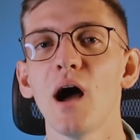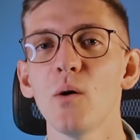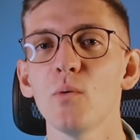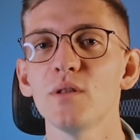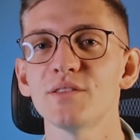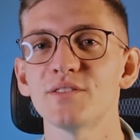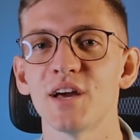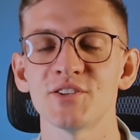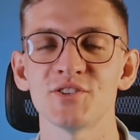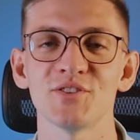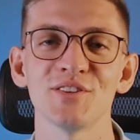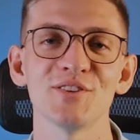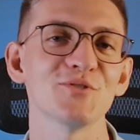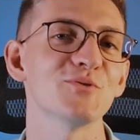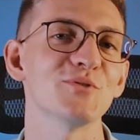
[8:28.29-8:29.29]
I will attach it
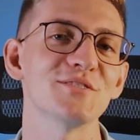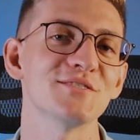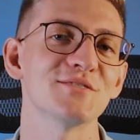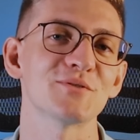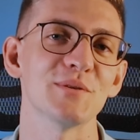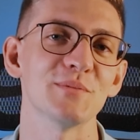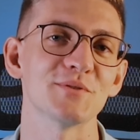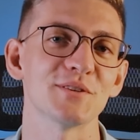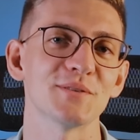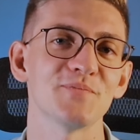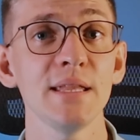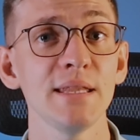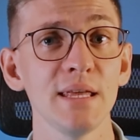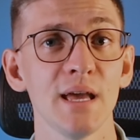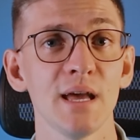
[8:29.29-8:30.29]
into the description.
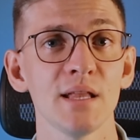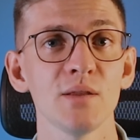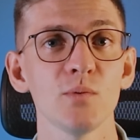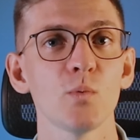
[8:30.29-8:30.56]
In the end,